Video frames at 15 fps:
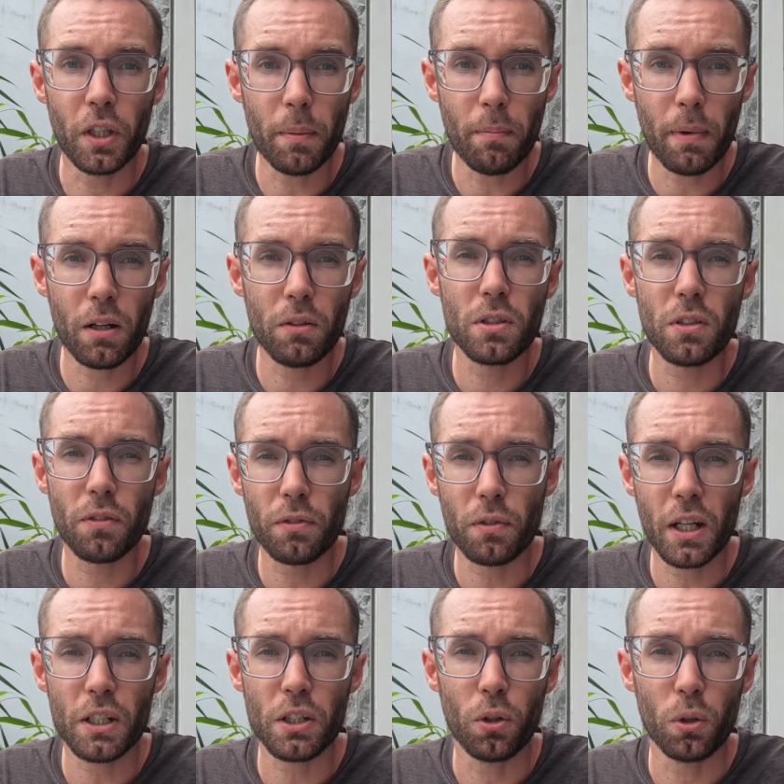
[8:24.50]
the amount of
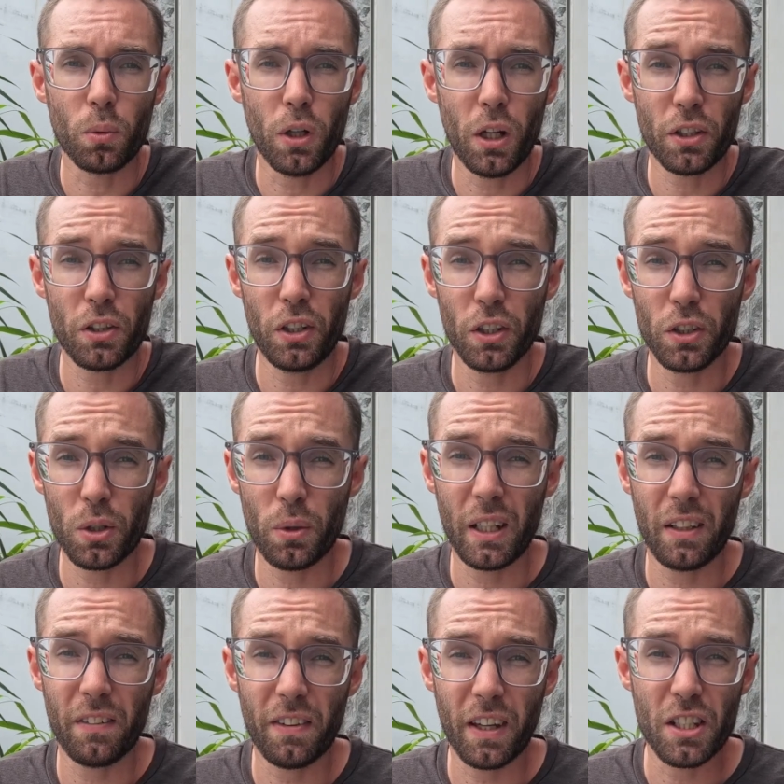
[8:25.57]
threshold work that you're
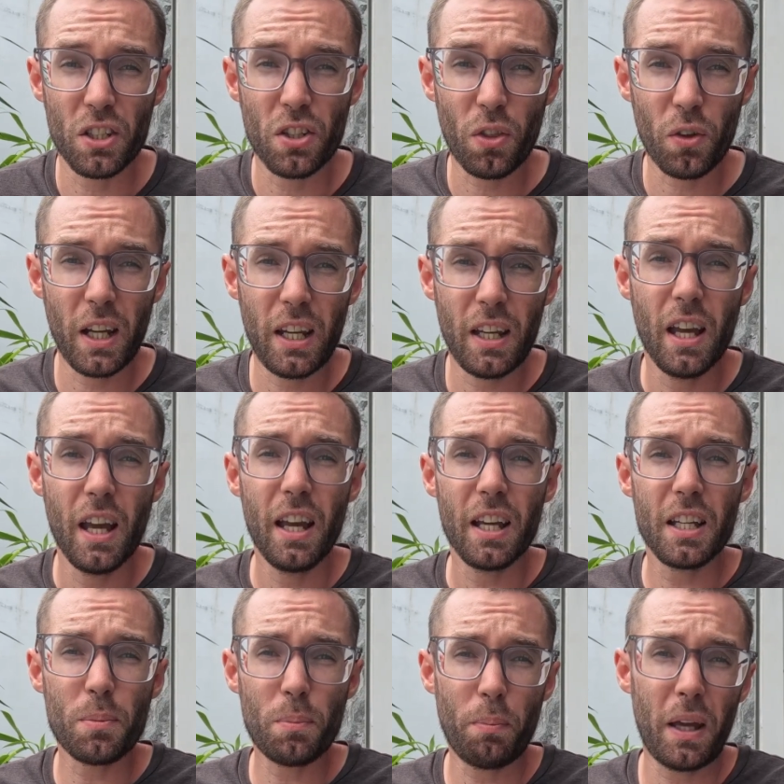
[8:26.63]
doing in phase 3
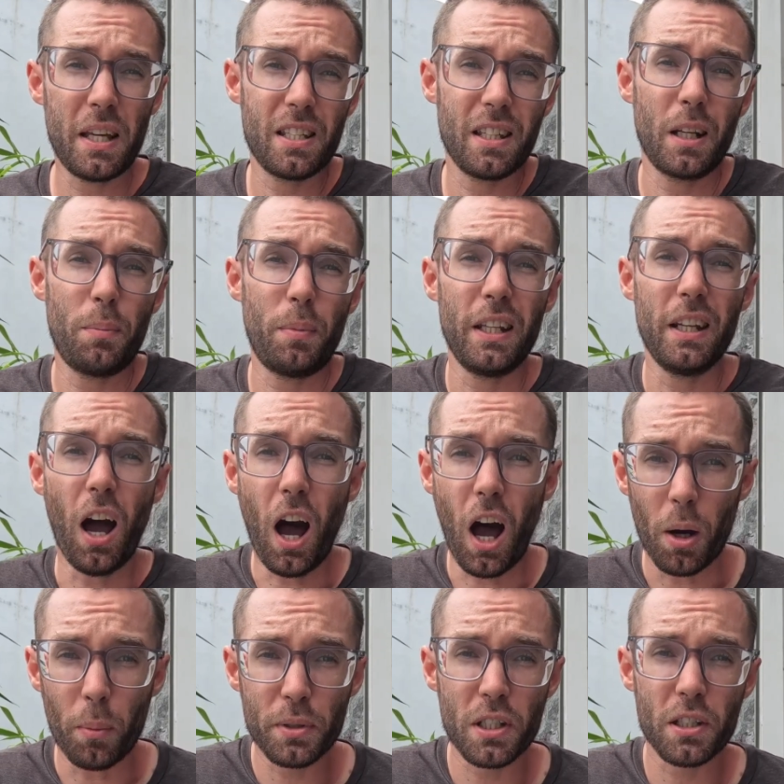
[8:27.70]
has basically been
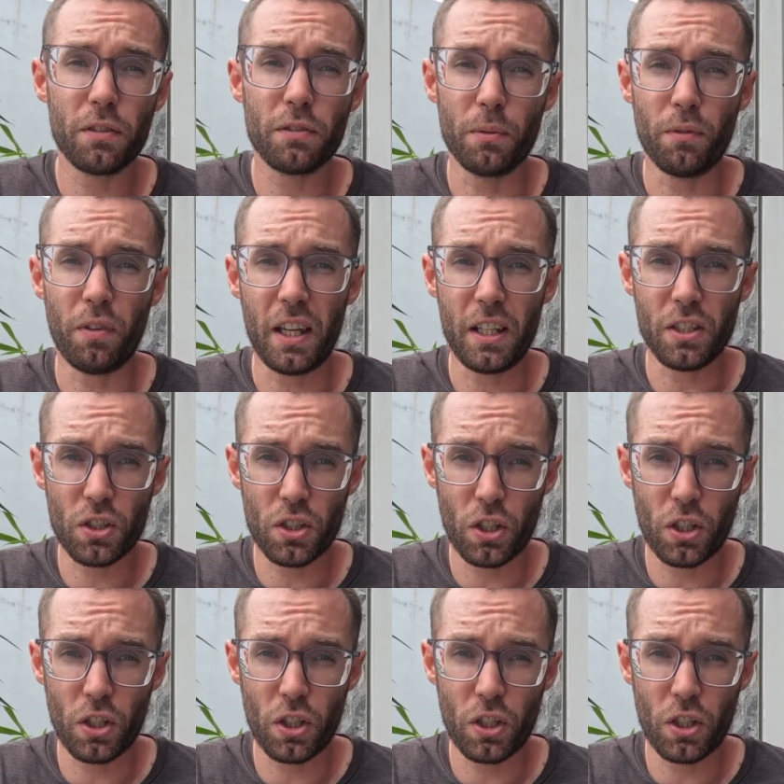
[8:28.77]
upped from phase